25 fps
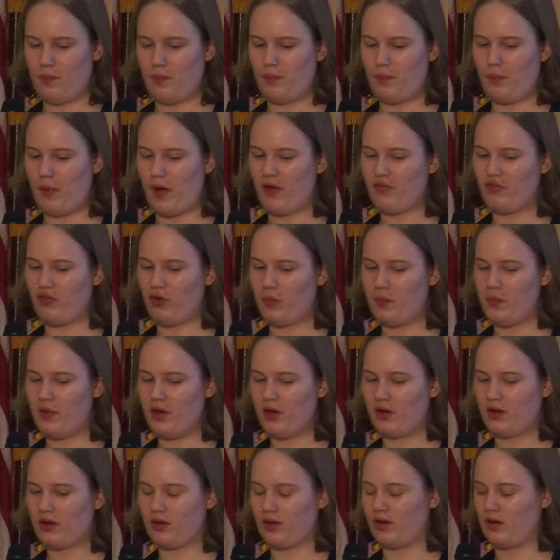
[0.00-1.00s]

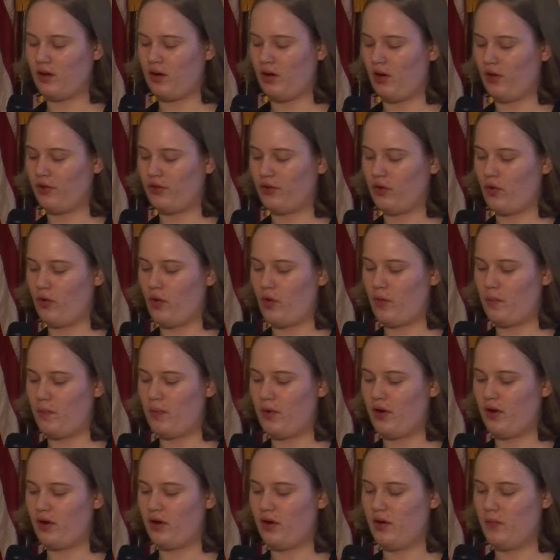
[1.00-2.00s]
Biphobia can also
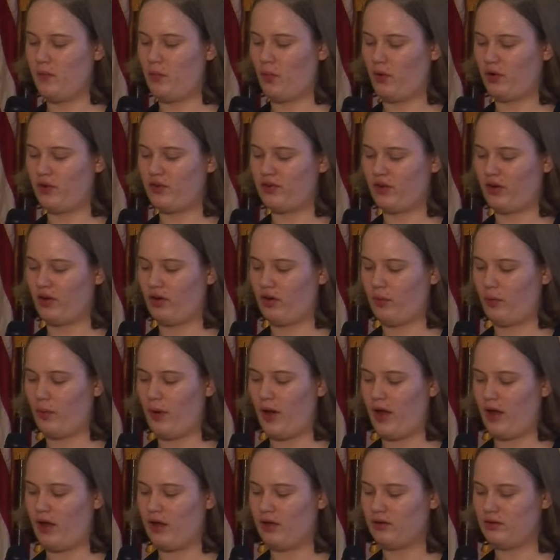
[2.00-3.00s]
appear in more subtle
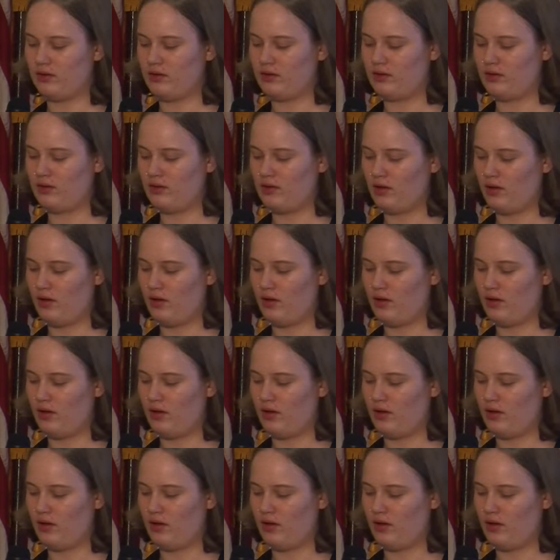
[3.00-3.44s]
ways,